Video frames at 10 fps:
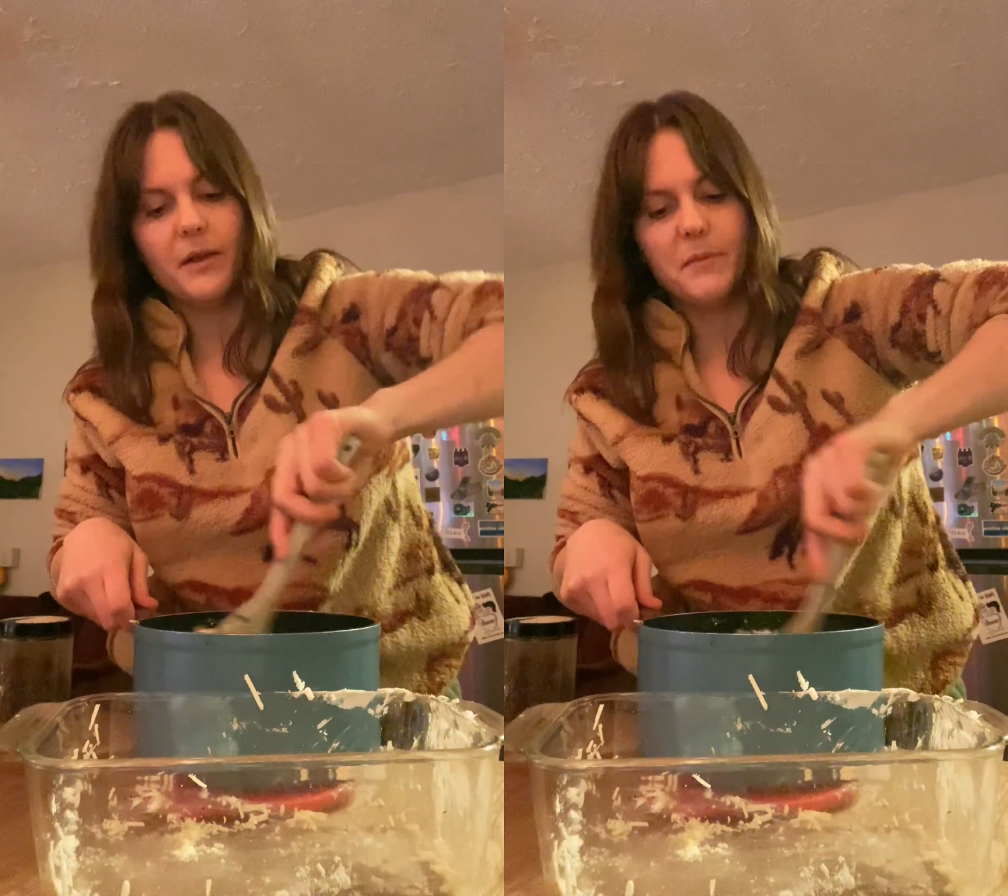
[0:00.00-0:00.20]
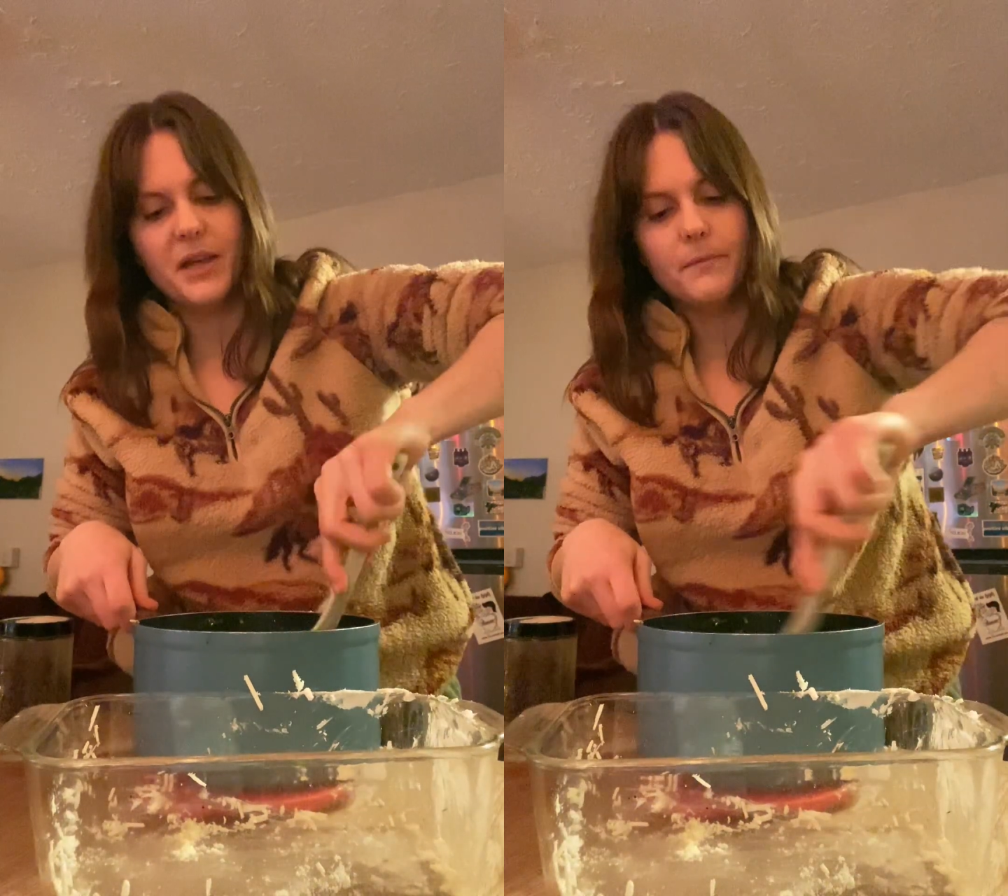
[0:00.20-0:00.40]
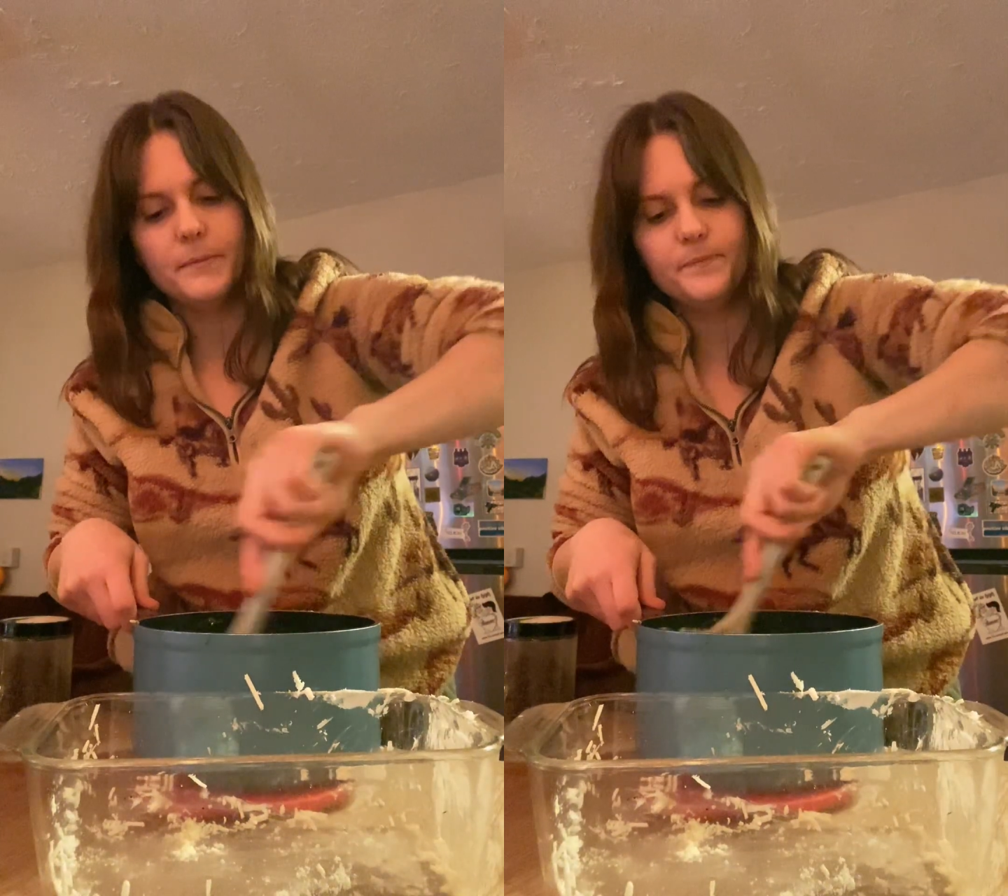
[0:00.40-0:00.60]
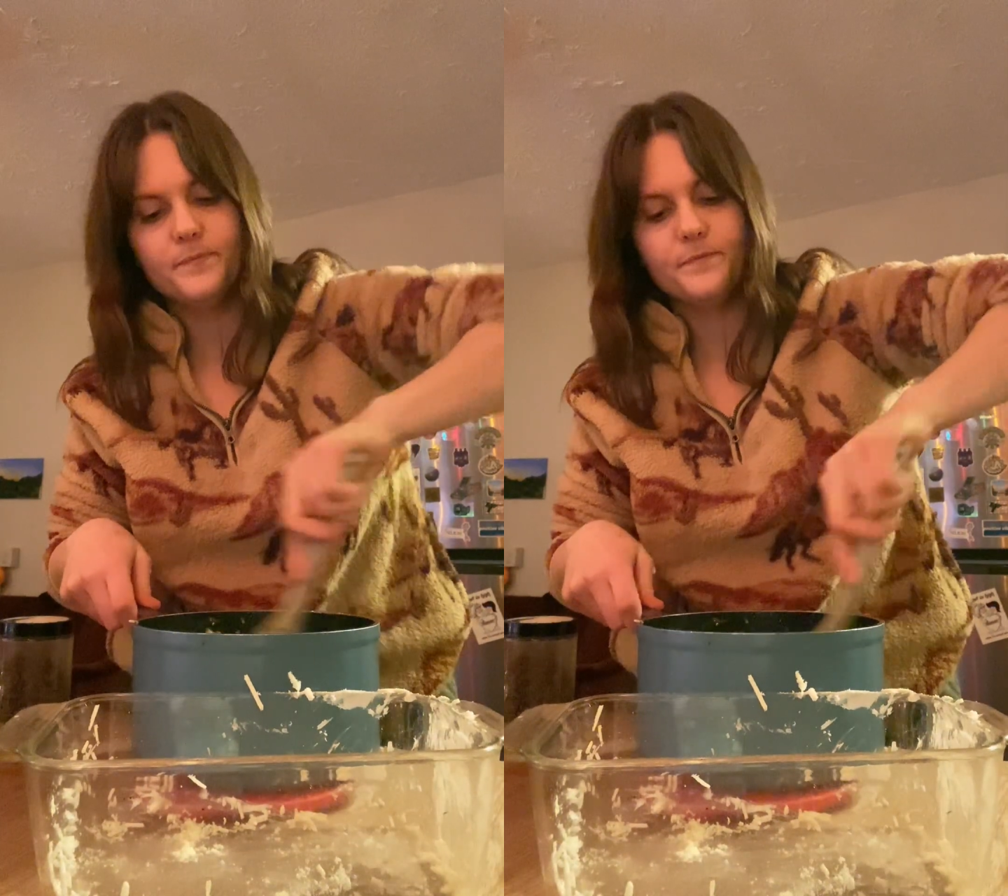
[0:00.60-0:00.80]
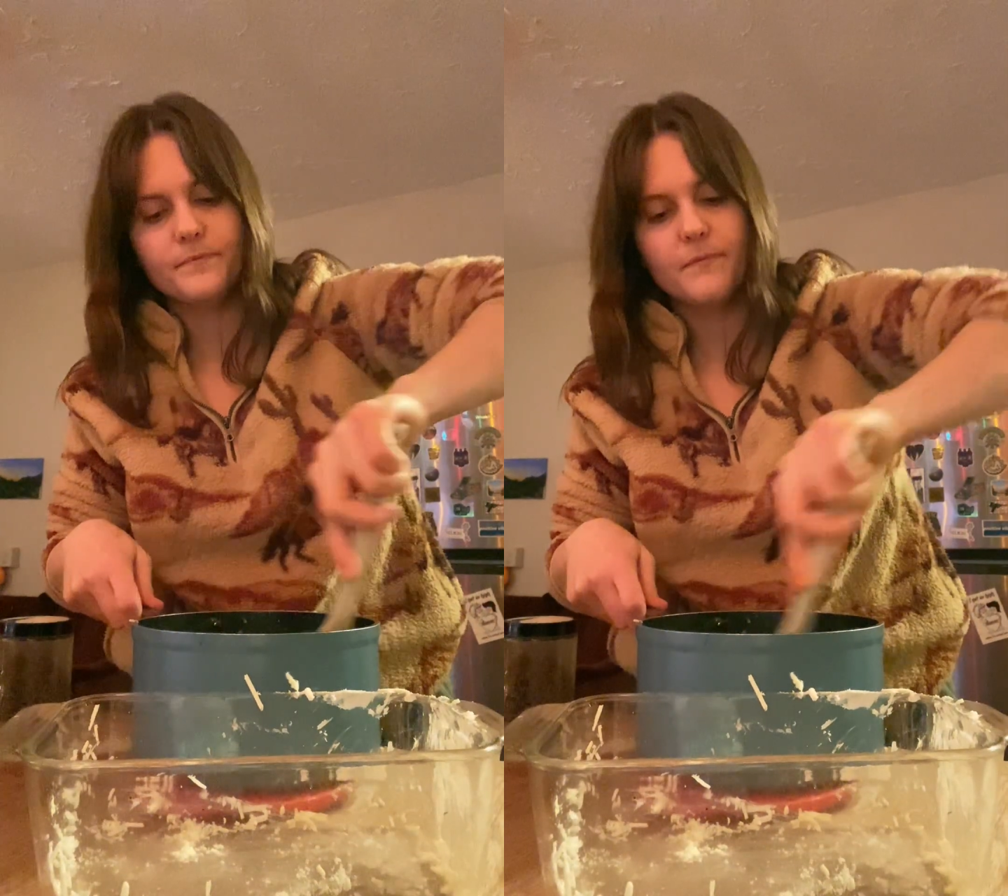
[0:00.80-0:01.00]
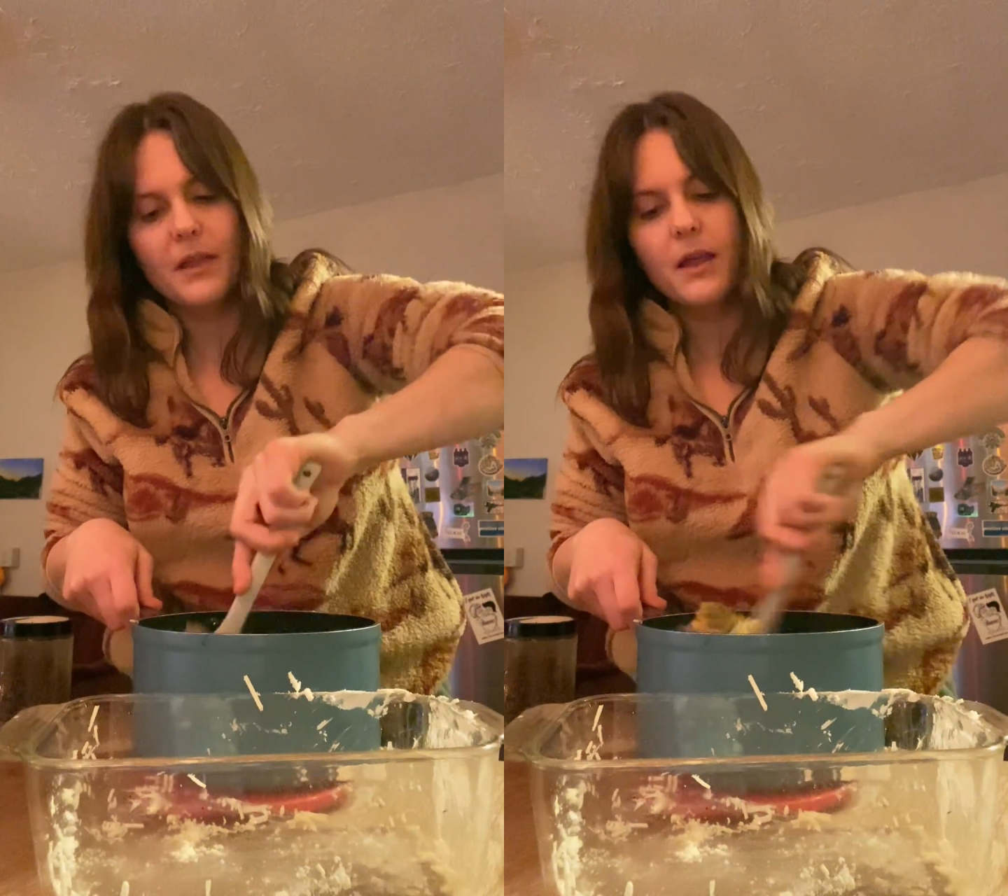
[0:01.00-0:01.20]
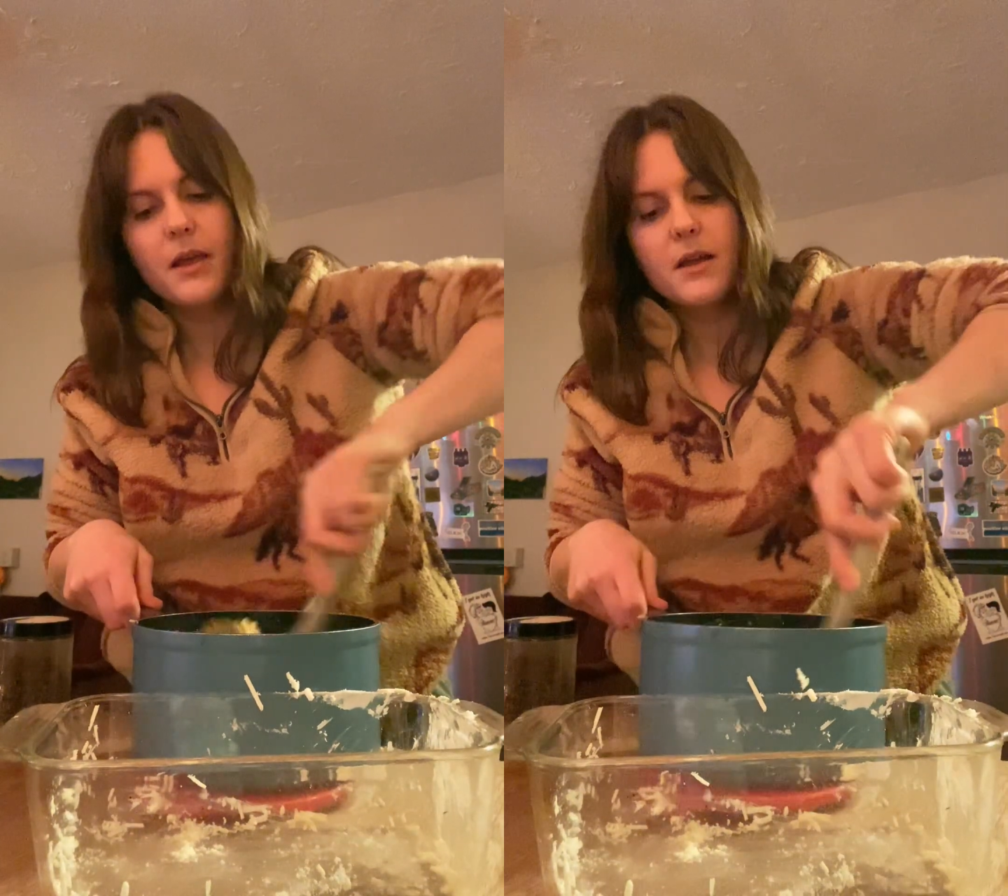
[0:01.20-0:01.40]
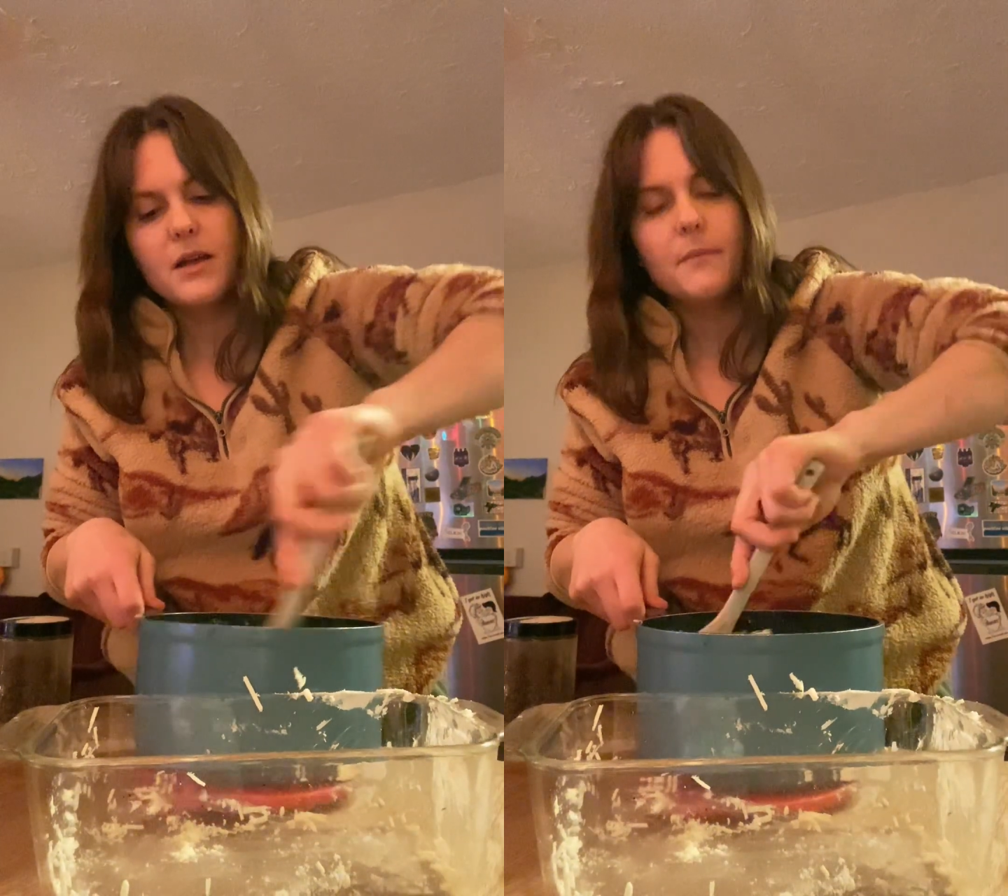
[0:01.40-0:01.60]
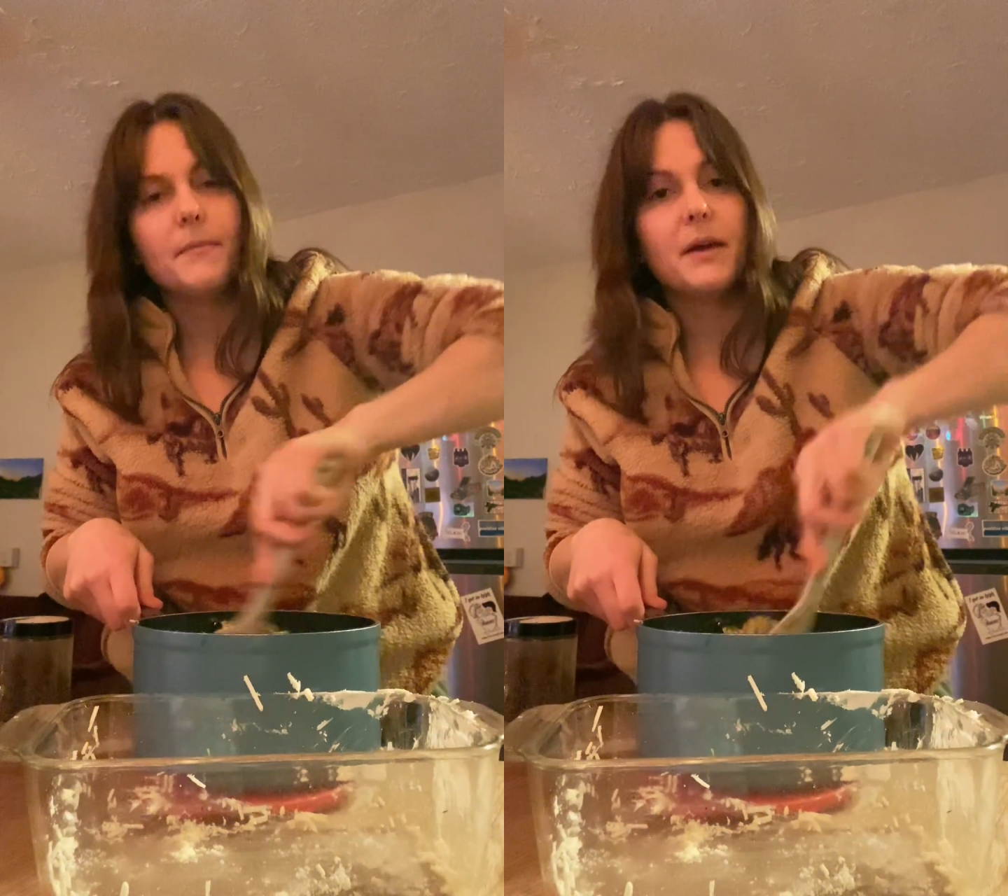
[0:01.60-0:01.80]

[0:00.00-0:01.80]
let